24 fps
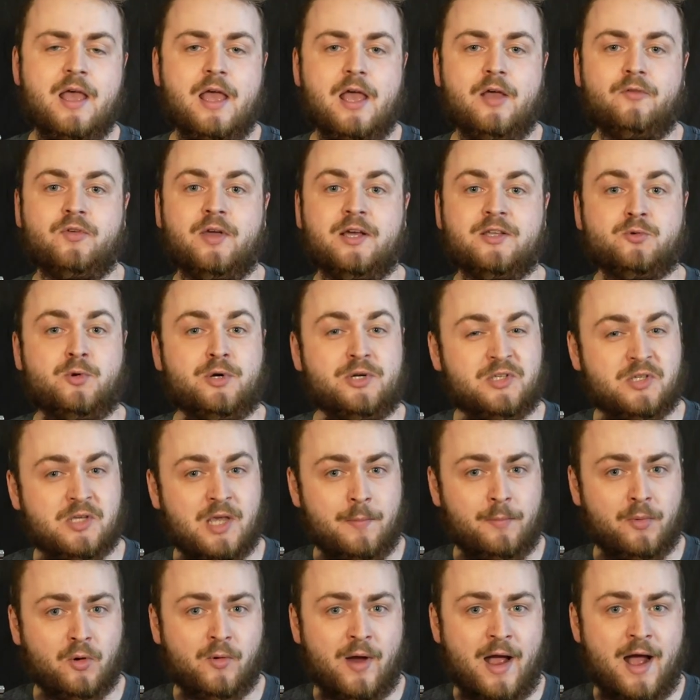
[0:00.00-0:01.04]
If you guys want to
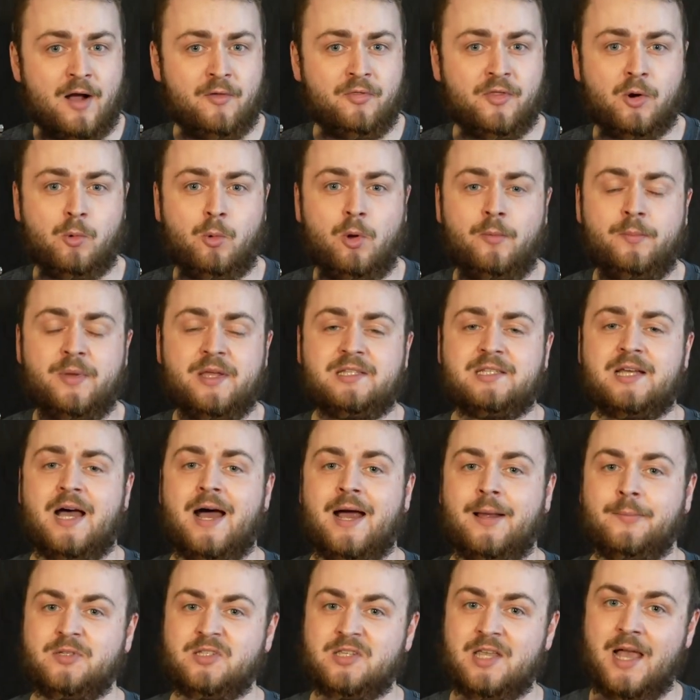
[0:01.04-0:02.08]
skip around, there will be
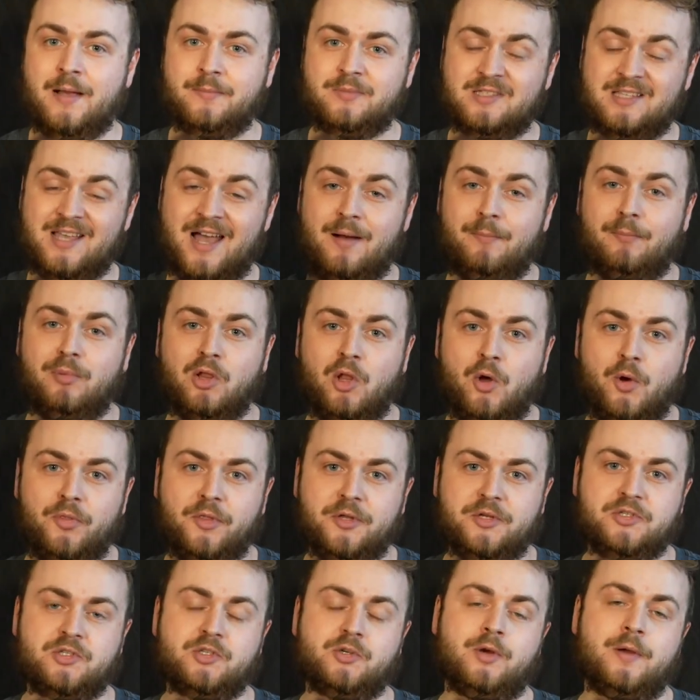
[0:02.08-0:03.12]
timestamps down below in
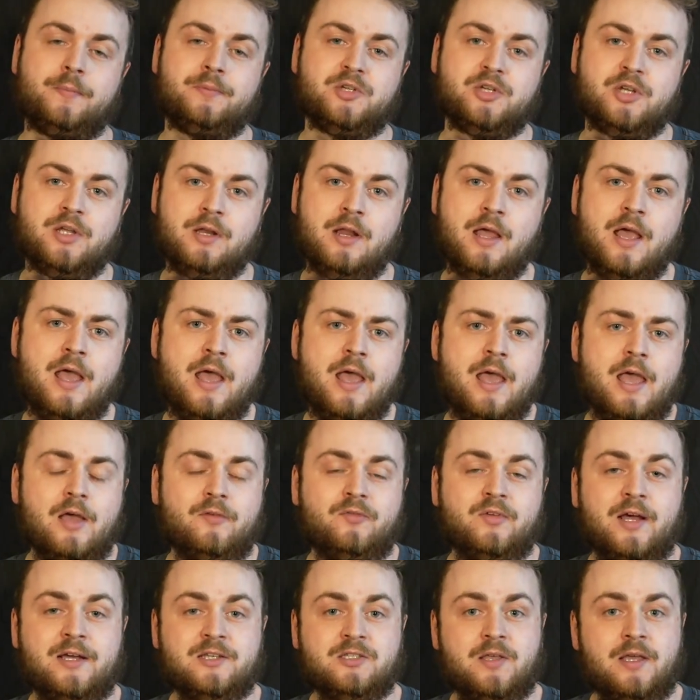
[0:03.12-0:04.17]
the description.
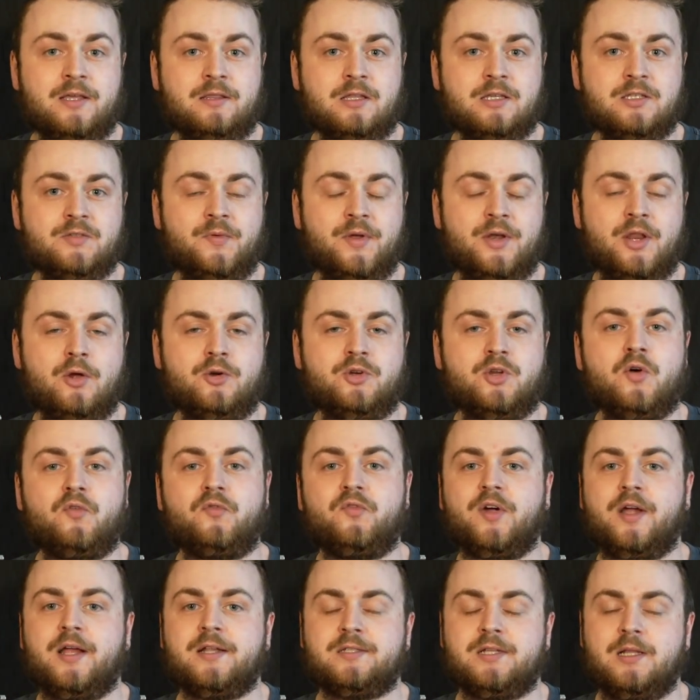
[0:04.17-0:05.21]
If you guys like this video, don't
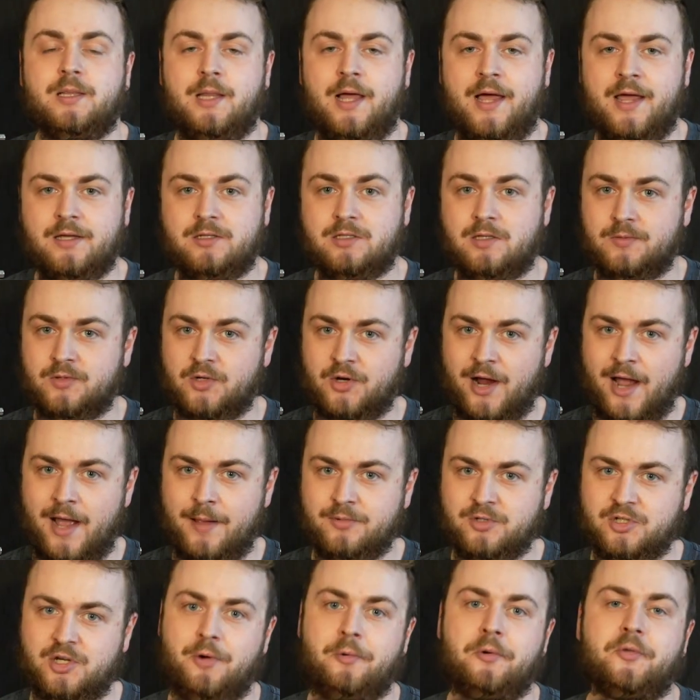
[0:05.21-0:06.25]
forget to like,
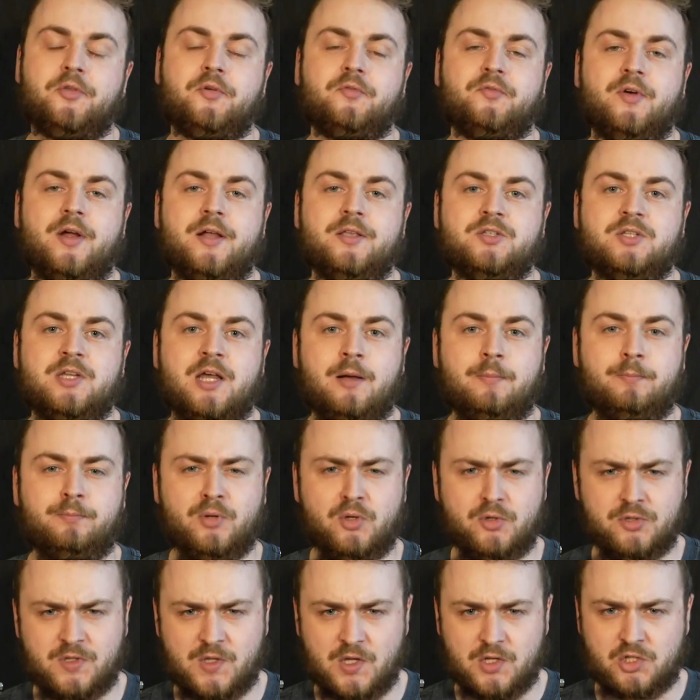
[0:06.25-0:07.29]
subscribe, share with your friends to help
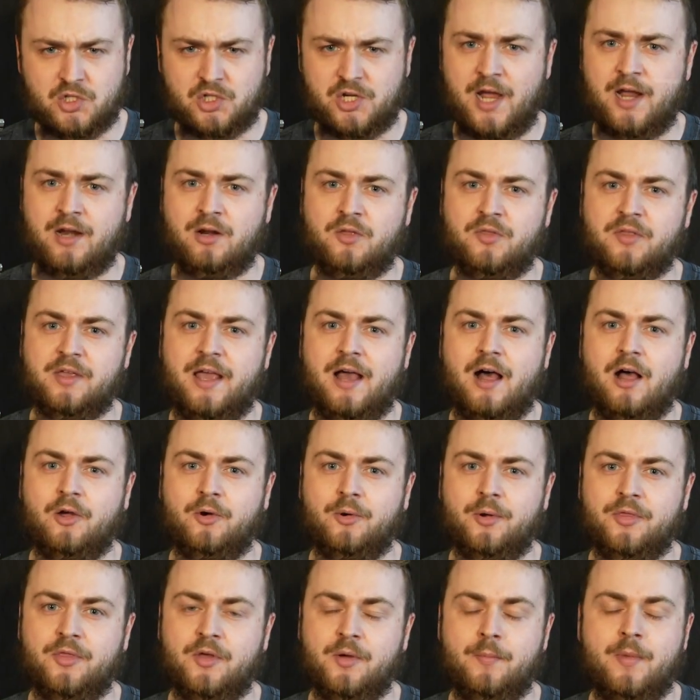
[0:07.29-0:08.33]
boost this channel and the
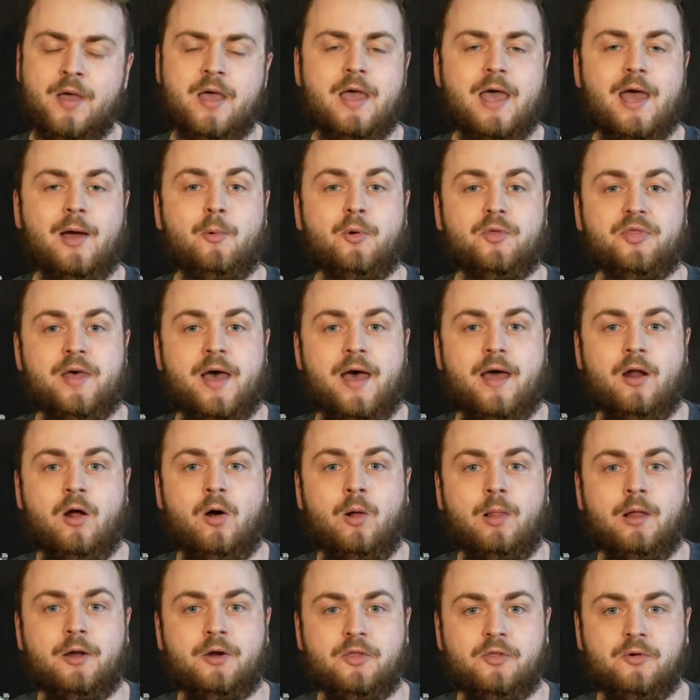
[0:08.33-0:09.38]
algorithm. And with that
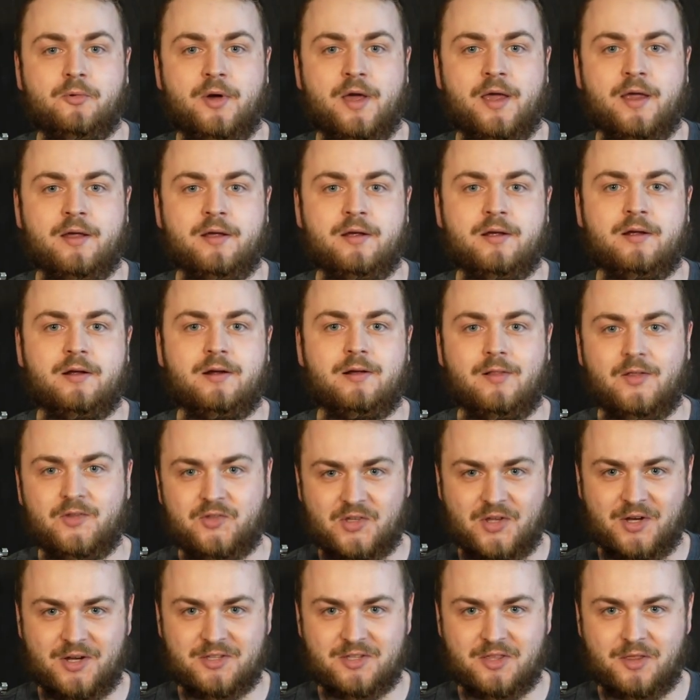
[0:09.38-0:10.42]
all out of the way, let's
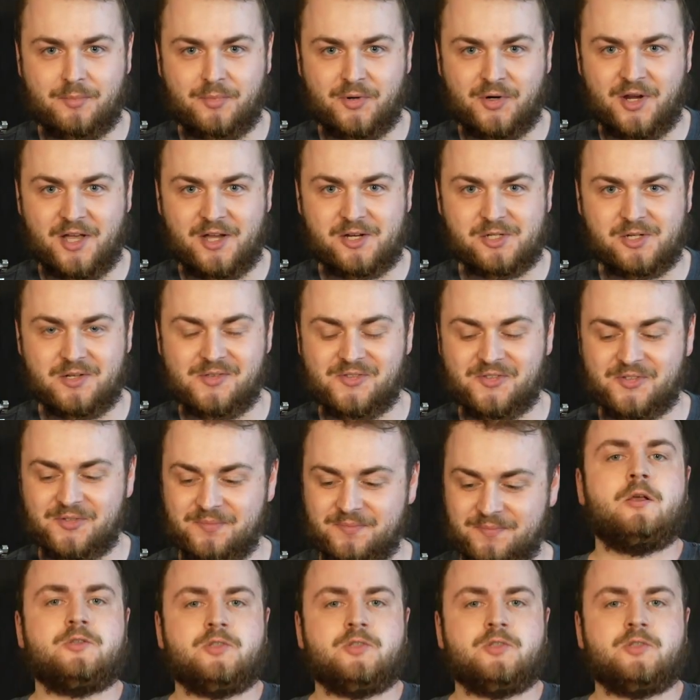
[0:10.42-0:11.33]
get into the predictions.